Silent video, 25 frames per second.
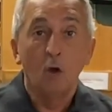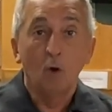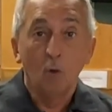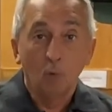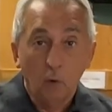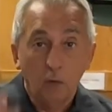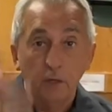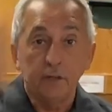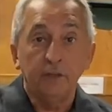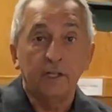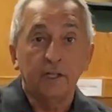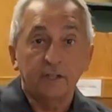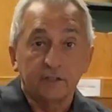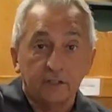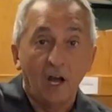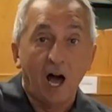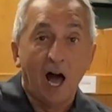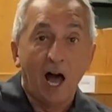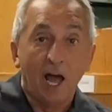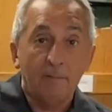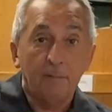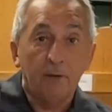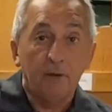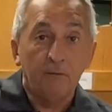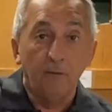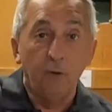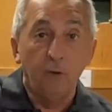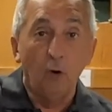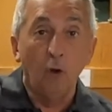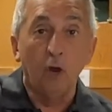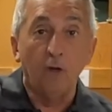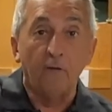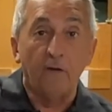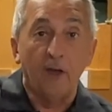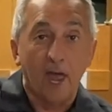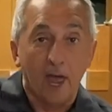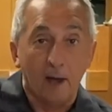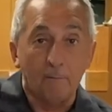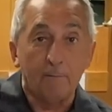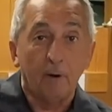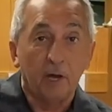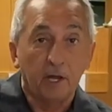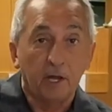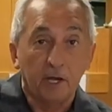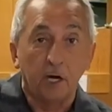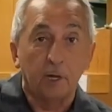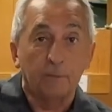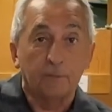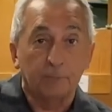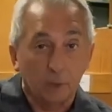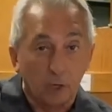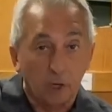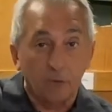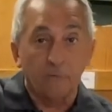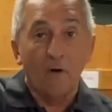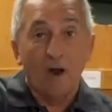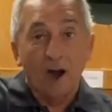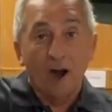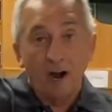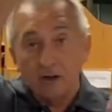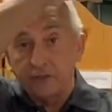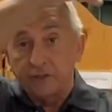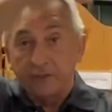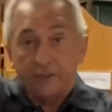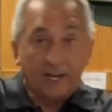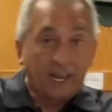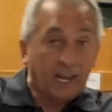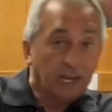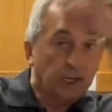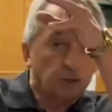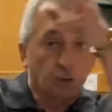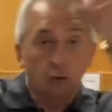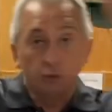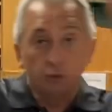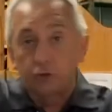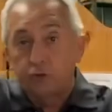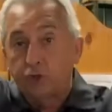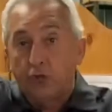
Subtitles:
wouldn't the sky be full of HEPA air purifiers and angels